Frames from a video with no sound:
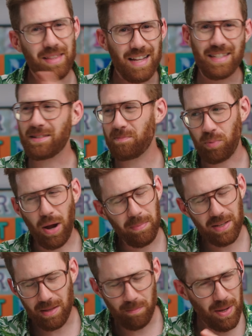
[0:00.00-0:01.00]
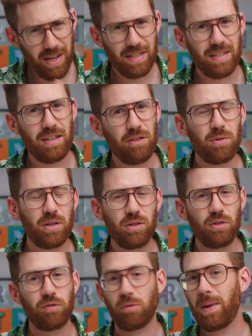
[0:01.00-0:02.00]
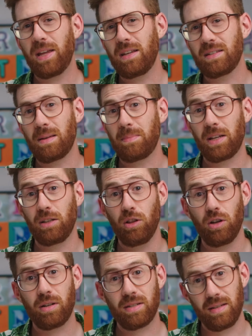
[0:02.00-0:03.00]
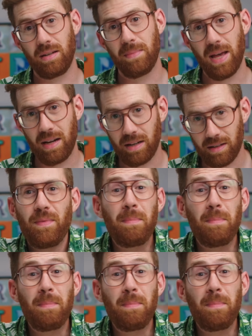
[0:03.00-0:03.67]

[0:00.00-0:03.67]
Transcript: That's probably the biggest thing you can do for making something look cinematic.